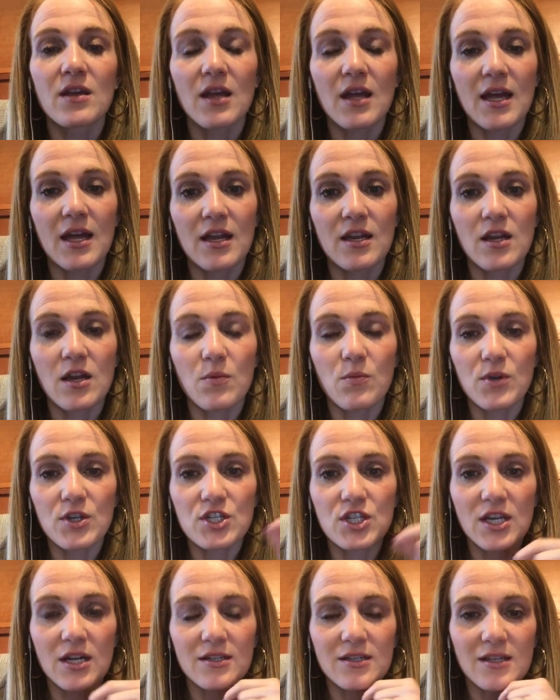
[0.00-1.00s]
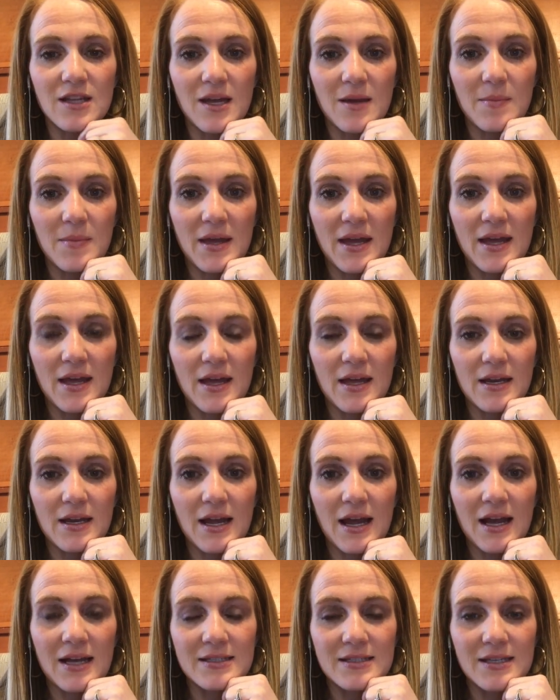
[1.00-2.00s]
And reaching out to them and
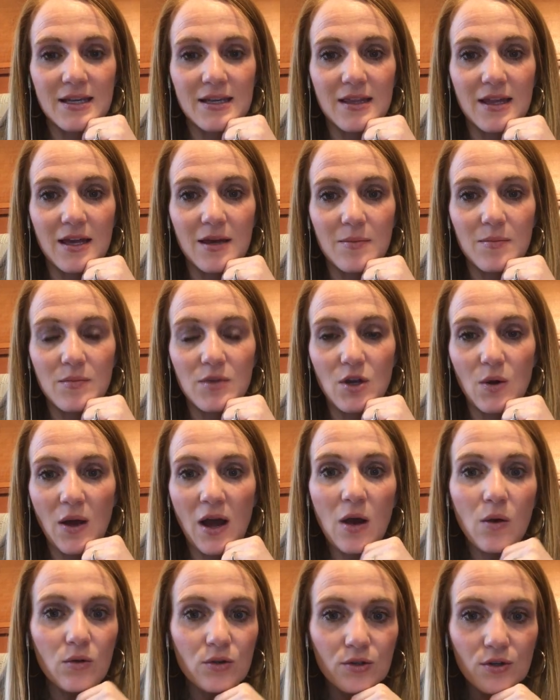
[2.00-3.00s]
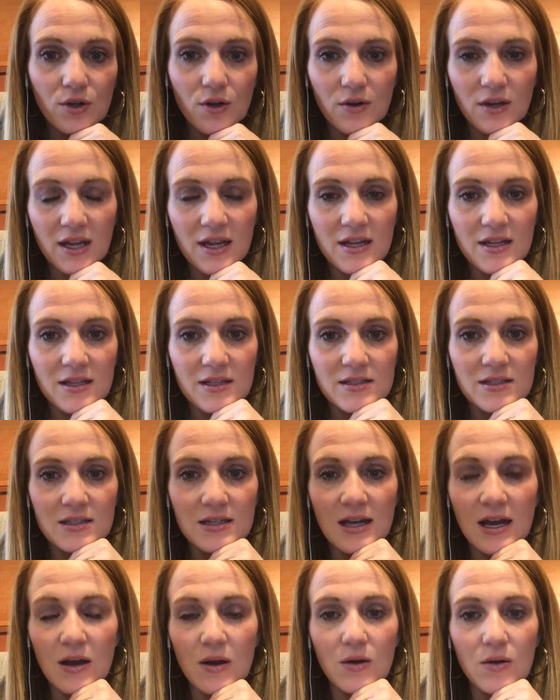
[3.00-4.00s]
asking them, how old are your kids?
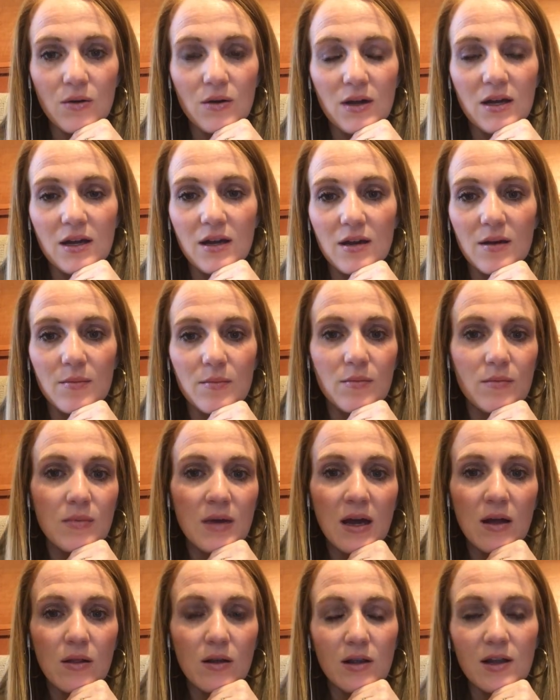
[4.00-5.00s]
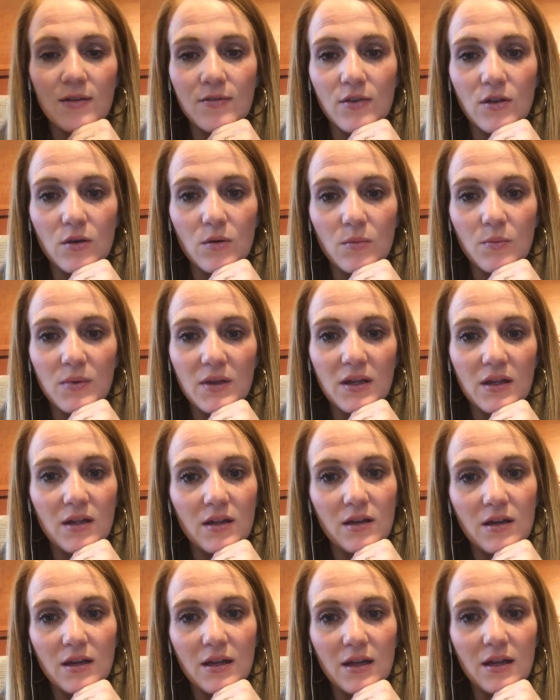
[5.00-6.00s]
How long have you
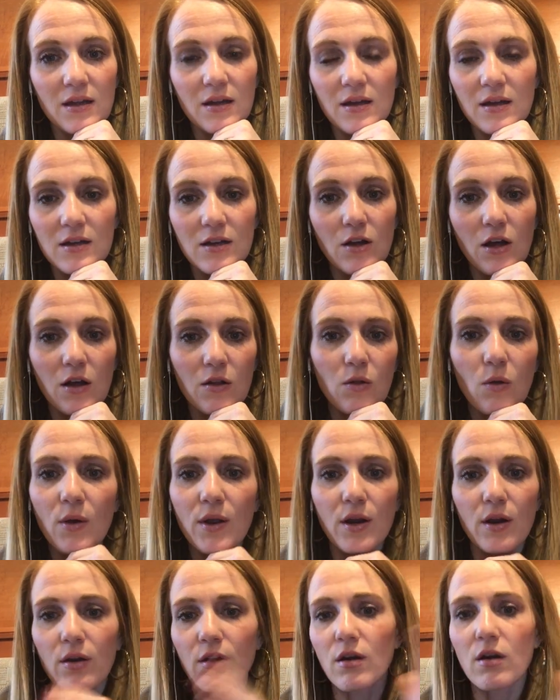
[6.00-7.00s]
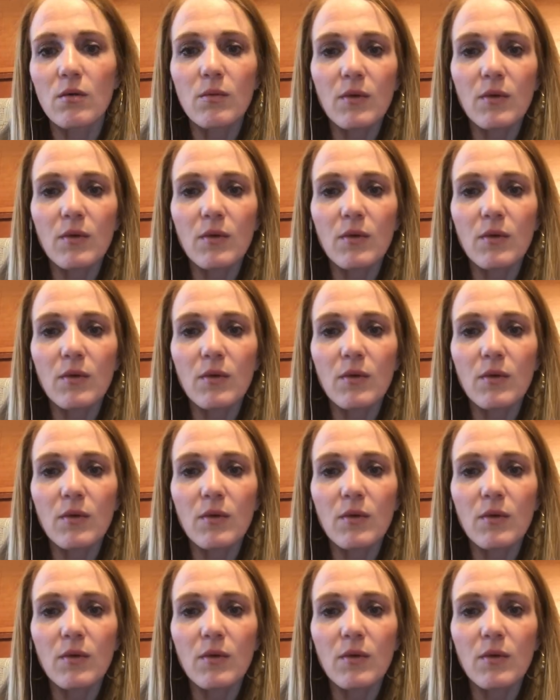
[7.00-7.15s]
been a lawyer, or